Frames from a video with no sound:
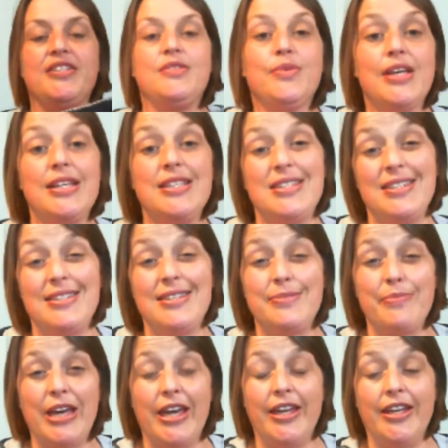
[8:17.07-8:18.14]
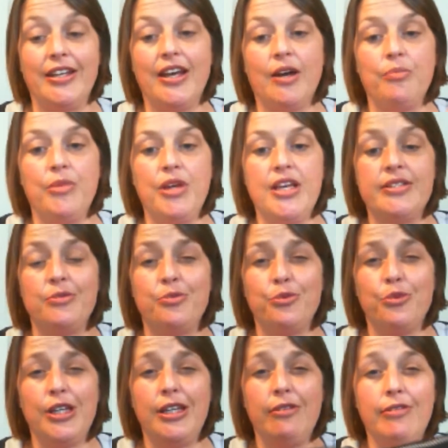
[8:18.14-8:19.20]
So this is mine. It's a
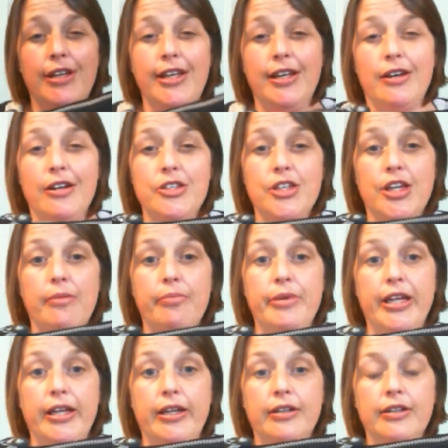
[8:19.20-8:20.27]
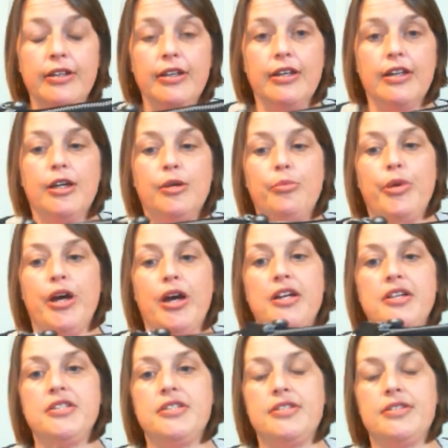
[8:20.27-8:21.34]
really, really large Kipling
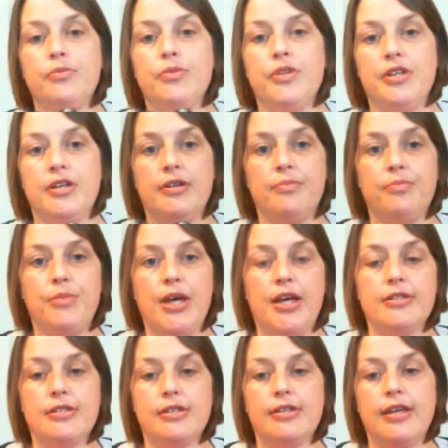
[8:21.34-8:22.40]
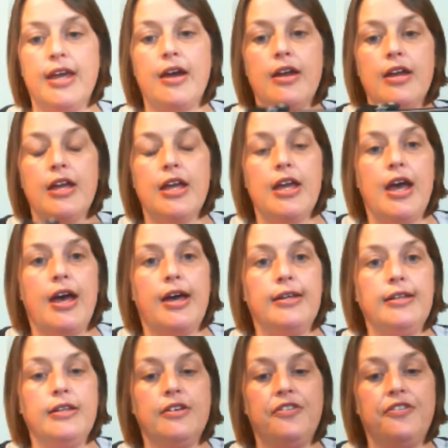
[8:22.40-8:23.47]
purse with a handle there. And
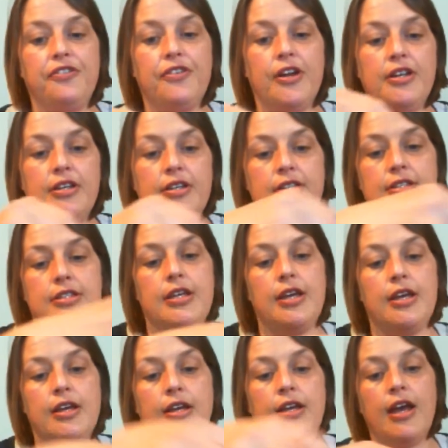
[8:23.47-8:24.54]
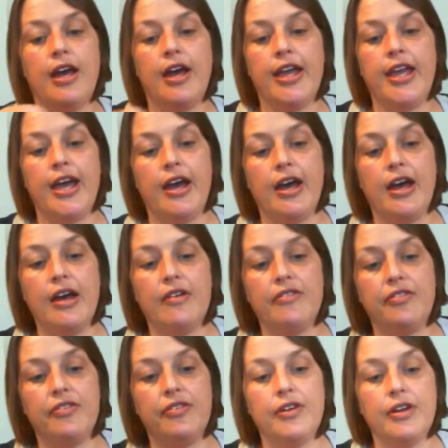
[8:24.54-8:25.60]
in the front I have
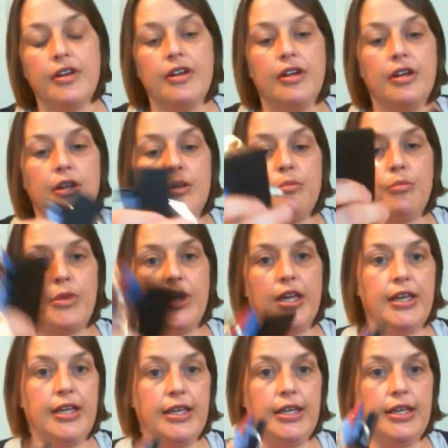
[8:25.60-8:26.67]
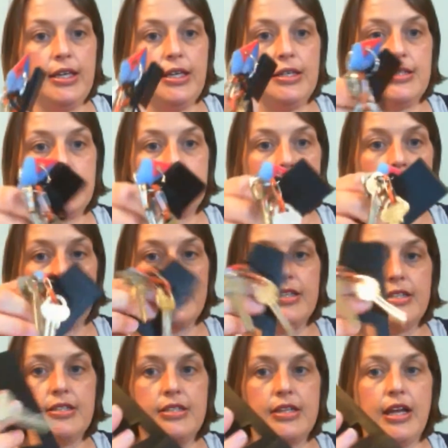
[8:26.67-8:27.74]
my keys
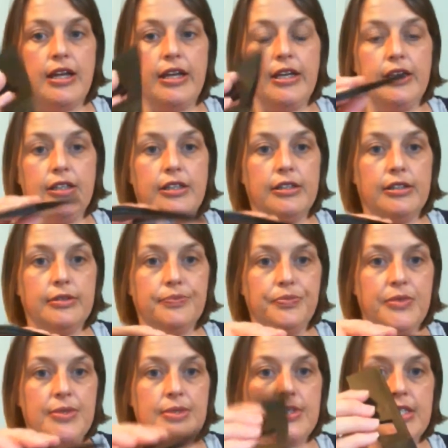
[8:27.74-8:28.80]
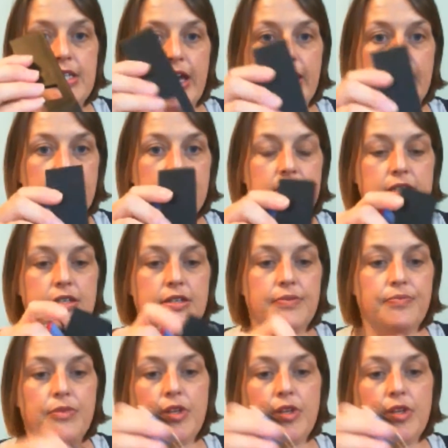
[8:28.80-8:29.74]
and a little stand.